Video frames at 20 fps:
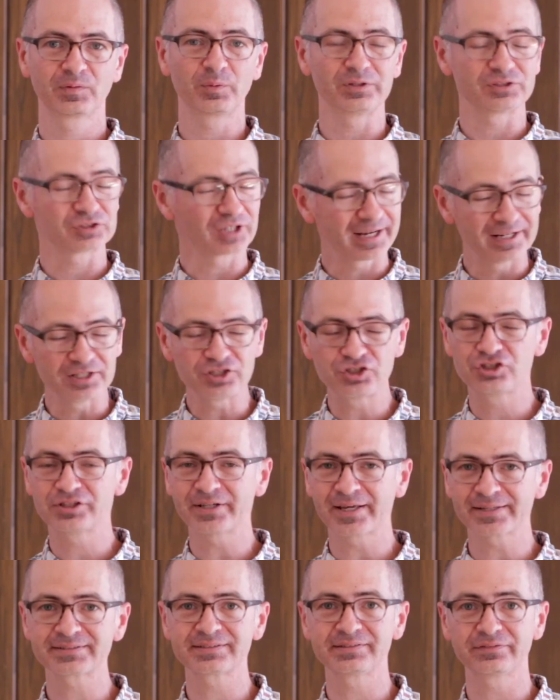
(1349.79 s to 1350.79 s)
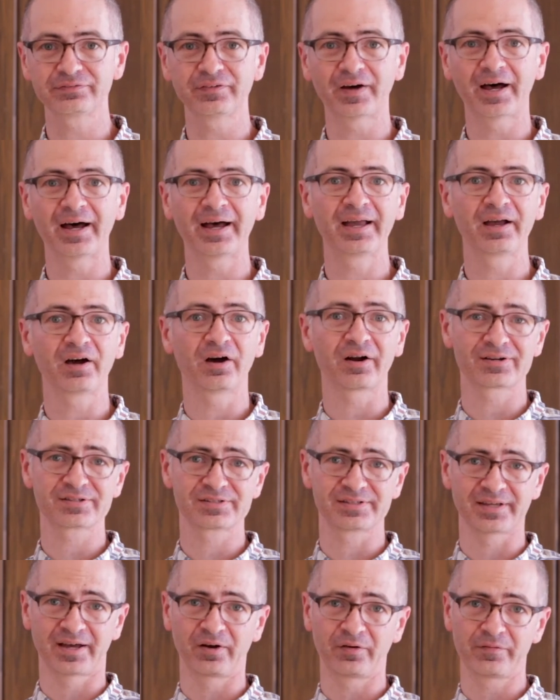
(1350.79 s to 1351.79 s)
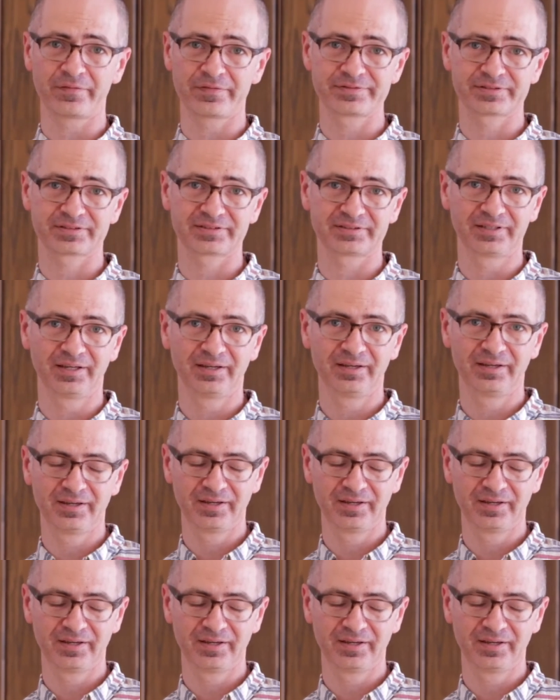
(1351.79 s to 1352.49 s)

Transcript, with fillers: We try to justify ourselves.